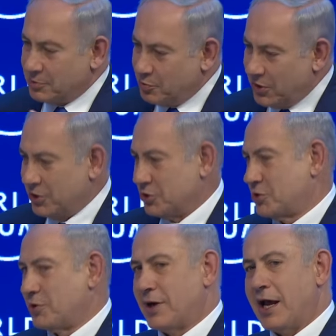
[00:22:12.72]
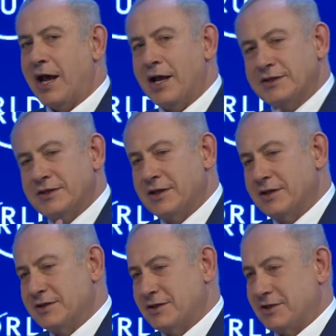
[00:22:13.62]
a bigger story. I, I, said
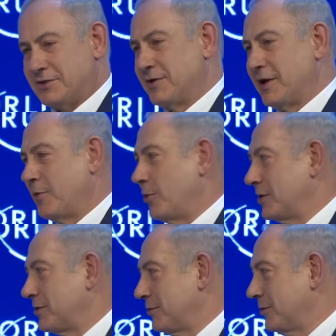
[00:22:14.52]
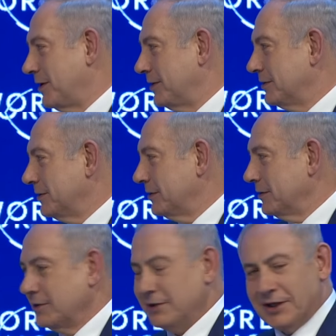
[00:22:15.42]
this yesterday. I went to,
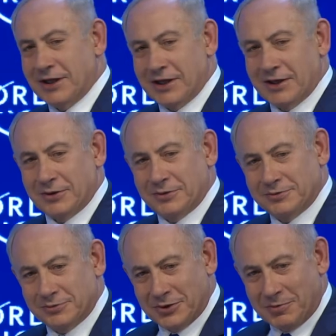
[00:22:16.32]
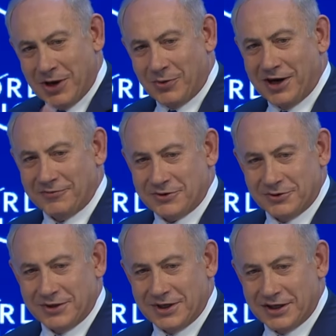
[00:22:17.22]
uh, uh, with my wife
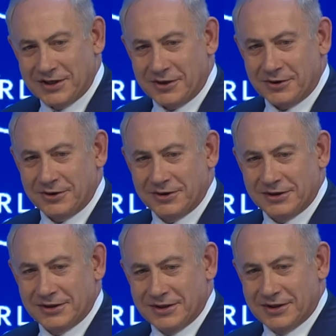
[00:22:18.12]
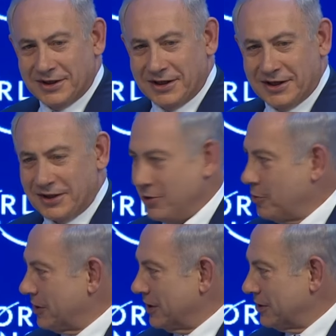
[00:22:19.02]
to a, dinner, uh, the
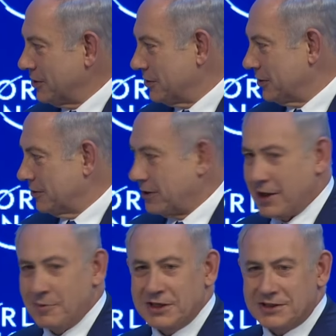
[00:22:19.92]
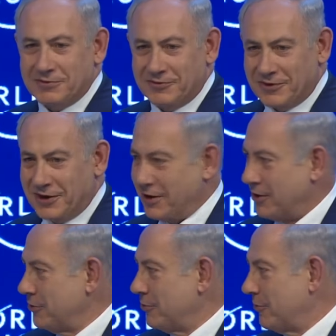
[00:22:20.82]
opening dinner here, and I met some of uh,
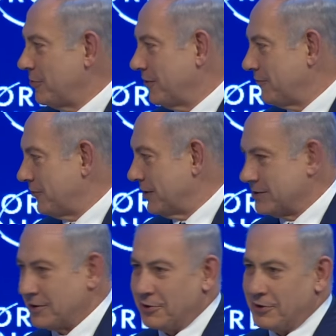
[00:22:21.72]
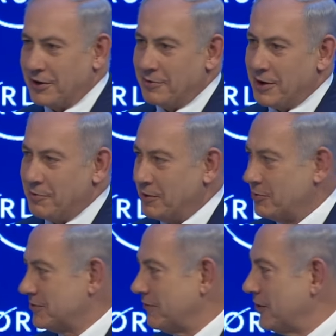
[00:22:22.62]
our European friends, including uh,
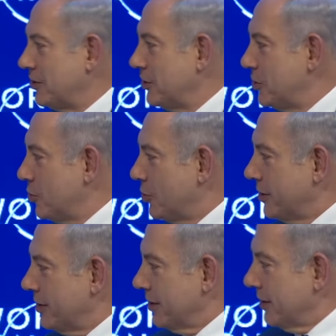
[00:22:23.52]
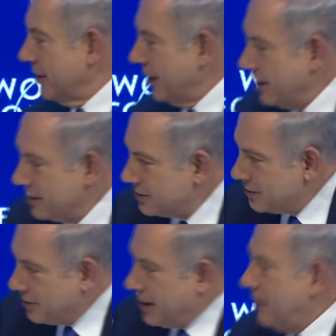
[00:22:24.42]
members of the EU. And I said,
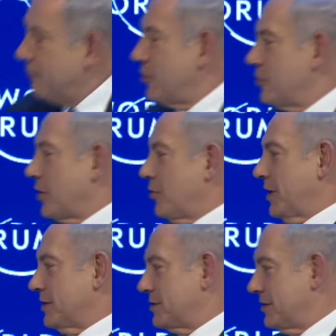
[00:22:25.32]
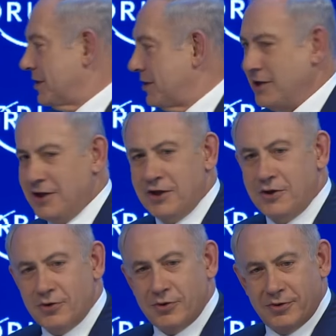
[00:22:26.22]
look, I have one request that the
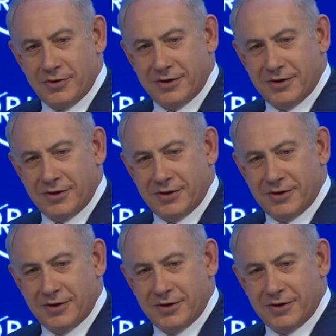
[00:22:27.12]
EU